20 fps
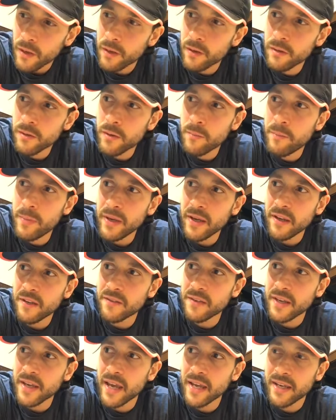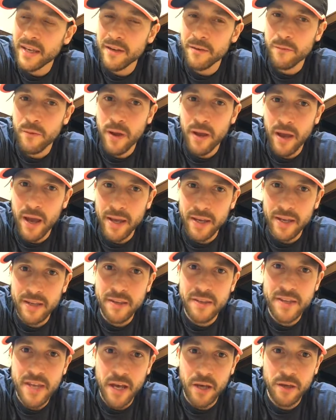The biggest thing I can I can
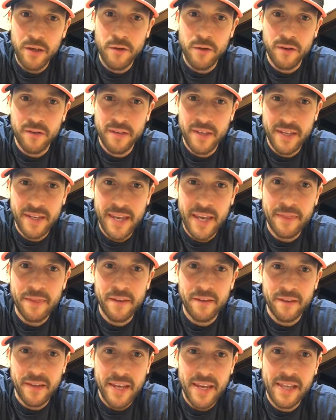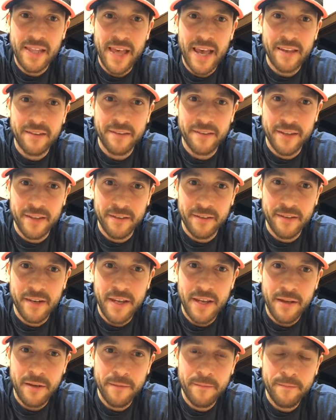tell you is to get this
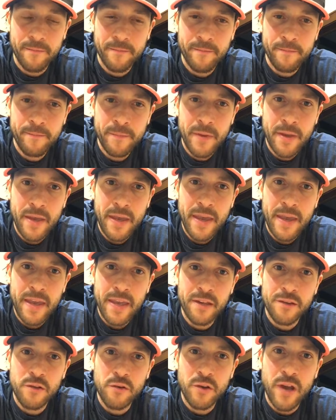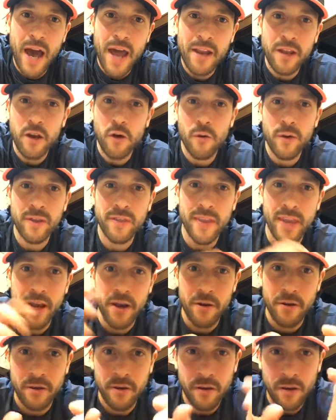elasticity is you got to go in
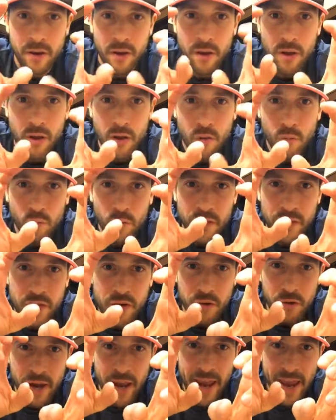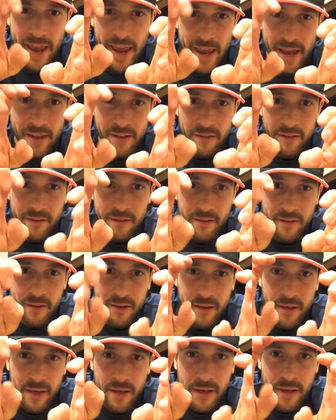there with your hands
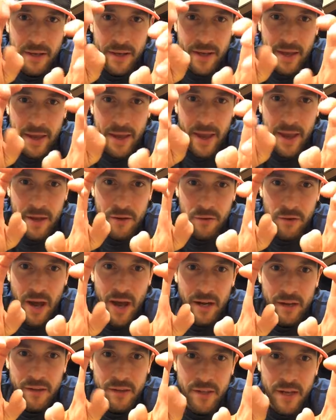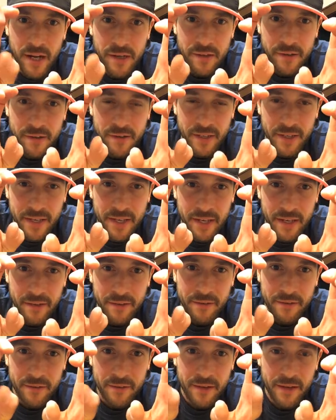and you got to touch the
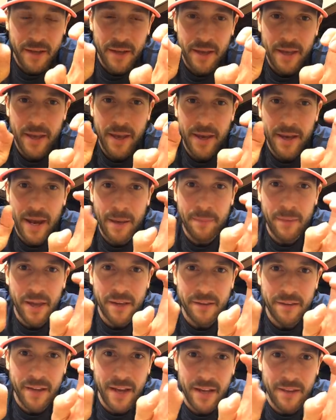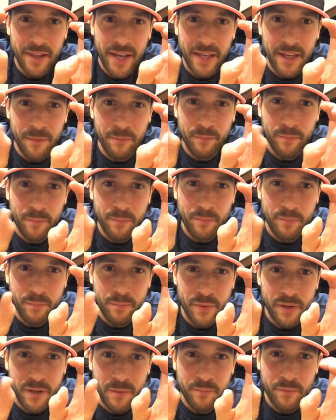kids. And I'm not saying like a
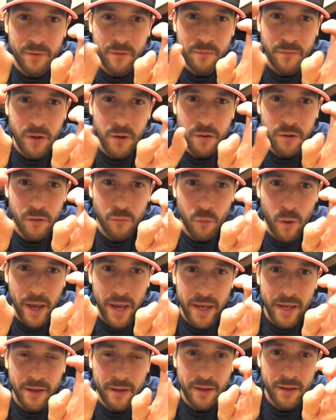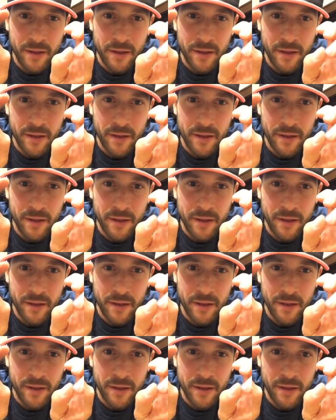in a perverted way,